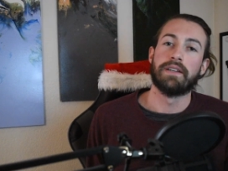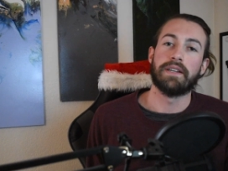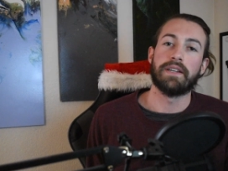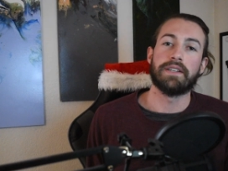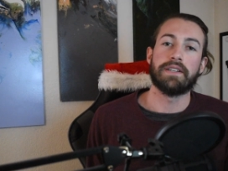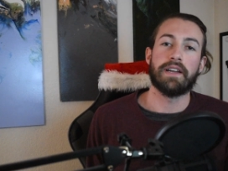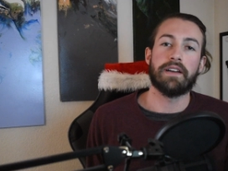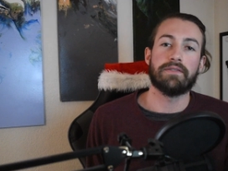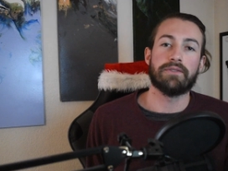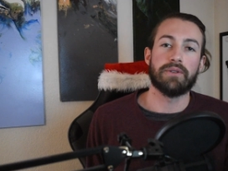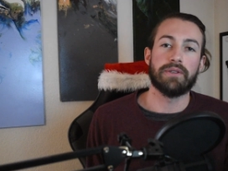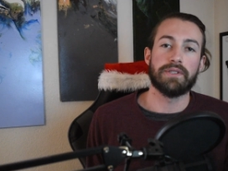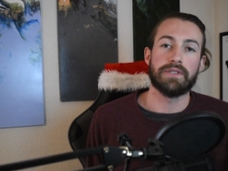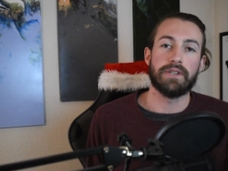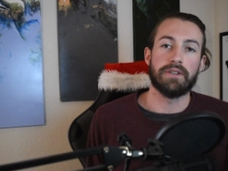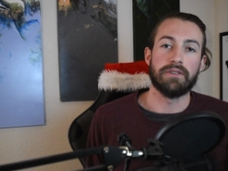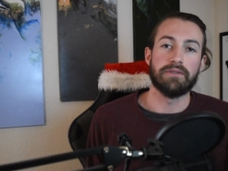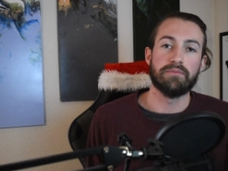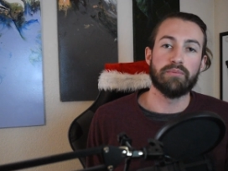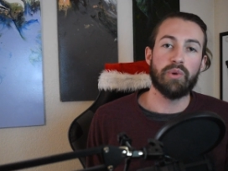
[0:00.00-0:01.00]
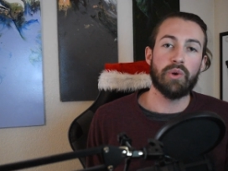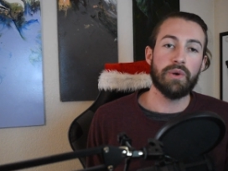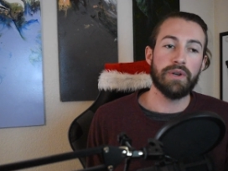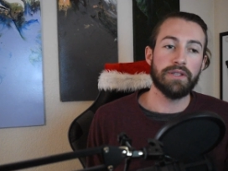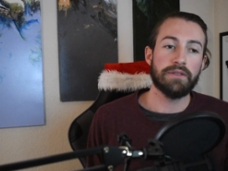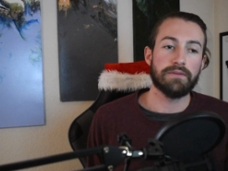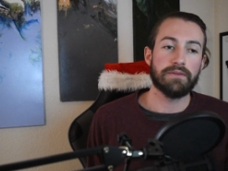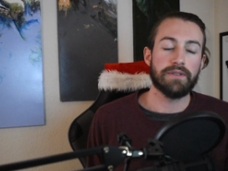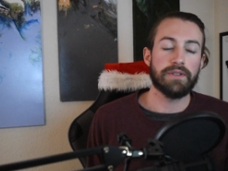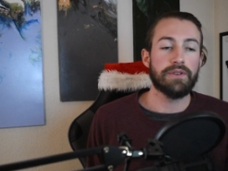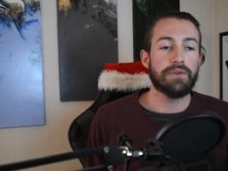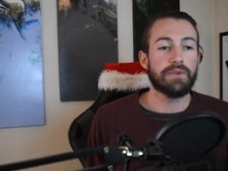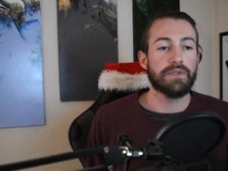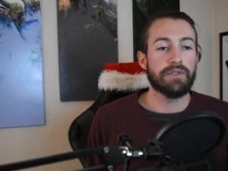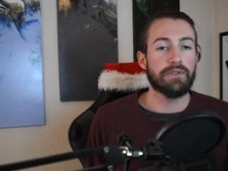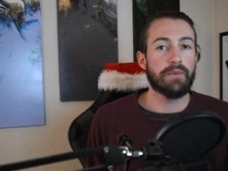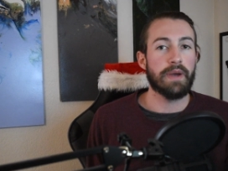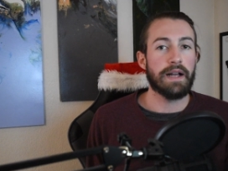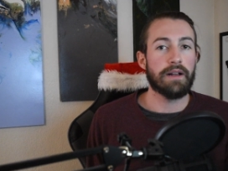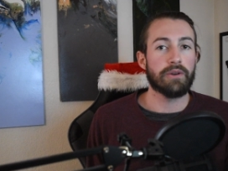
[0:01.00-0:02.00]
And after a certain point, the
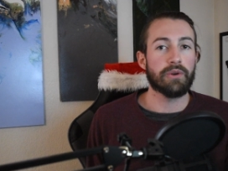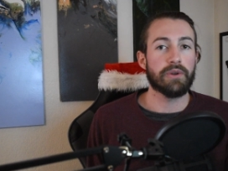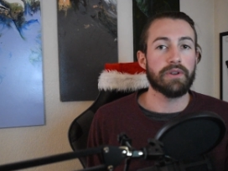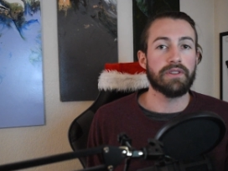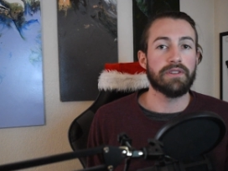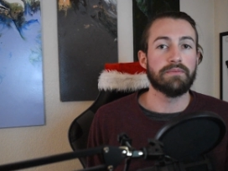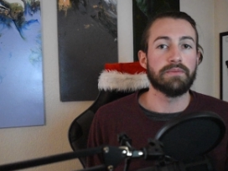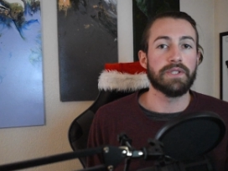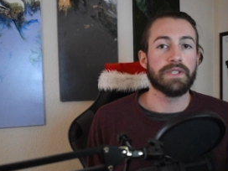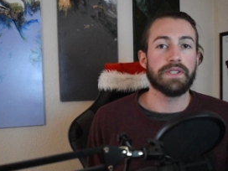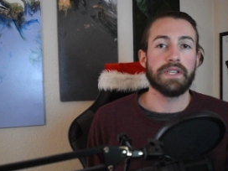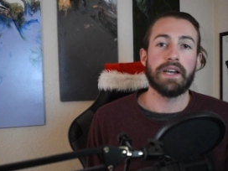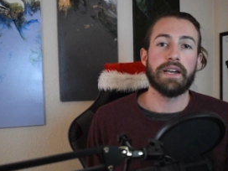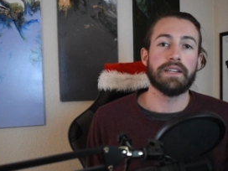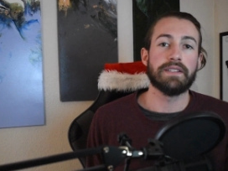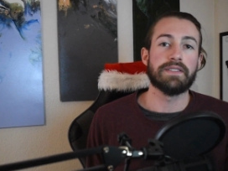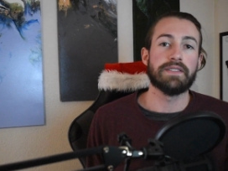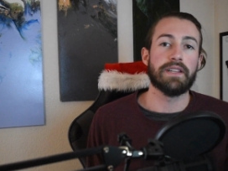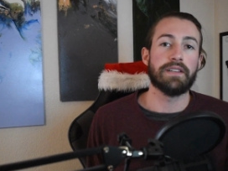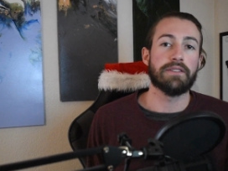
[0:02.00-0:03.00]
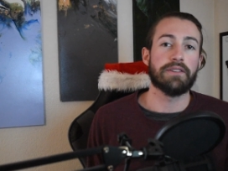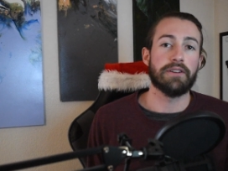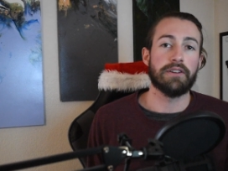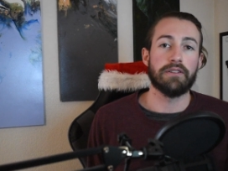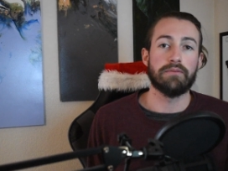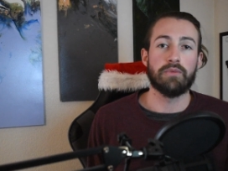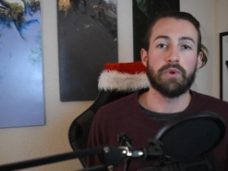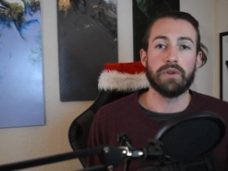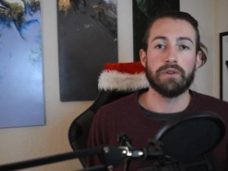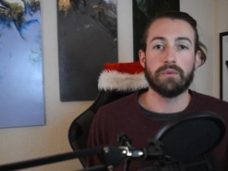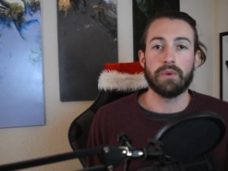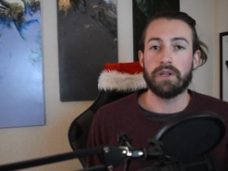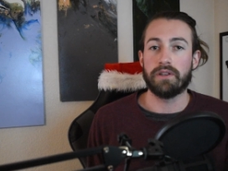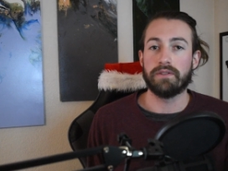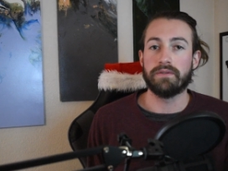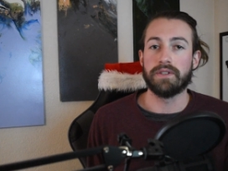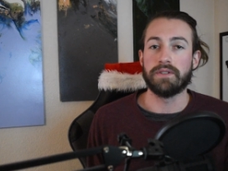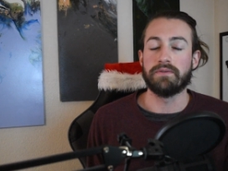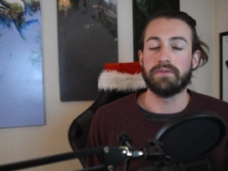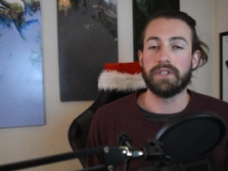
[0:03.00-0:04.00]
YouTube algorithm decides that there are more
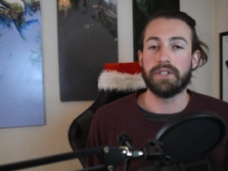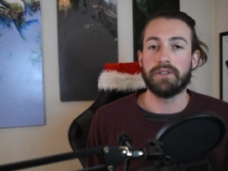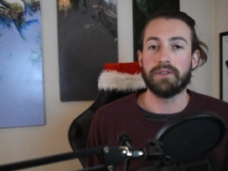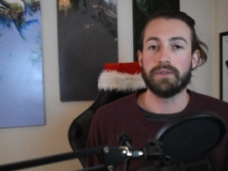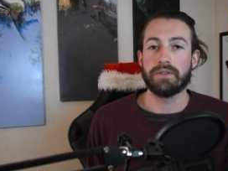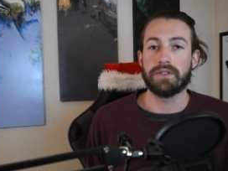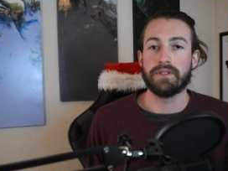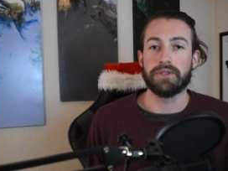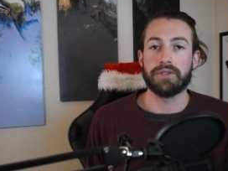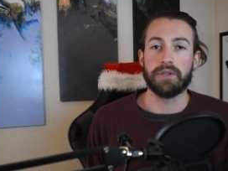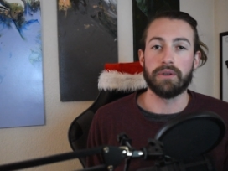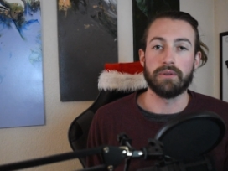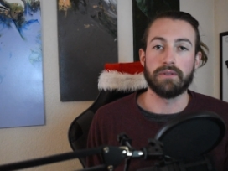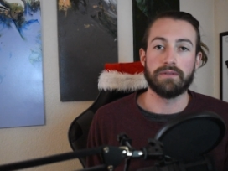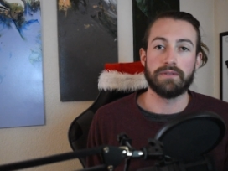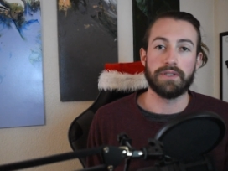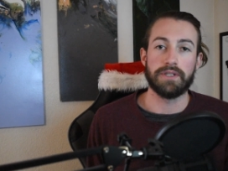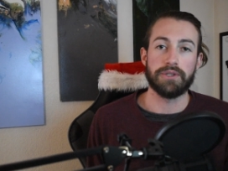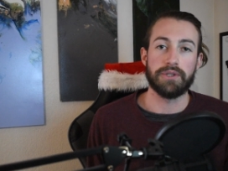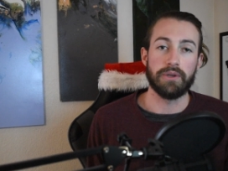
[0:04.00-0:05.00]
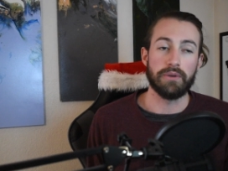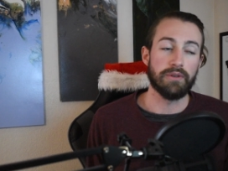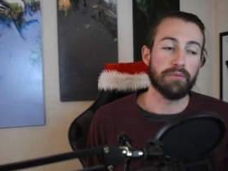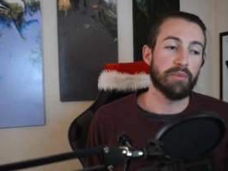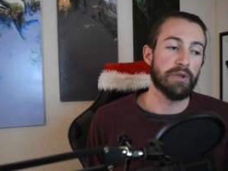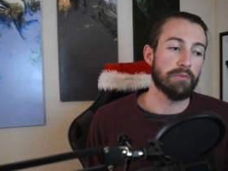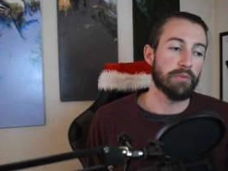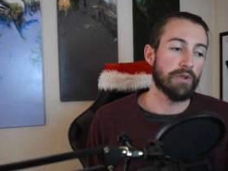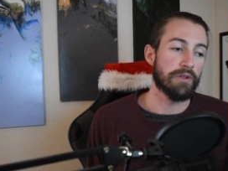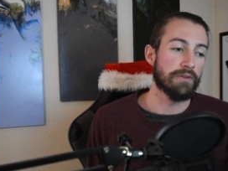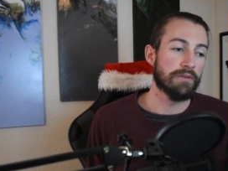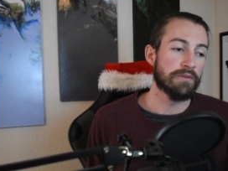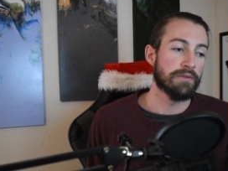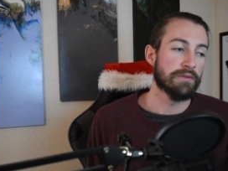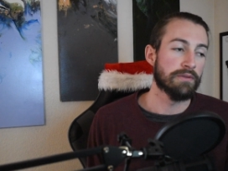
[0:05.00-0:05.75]
relevant videos to show to people.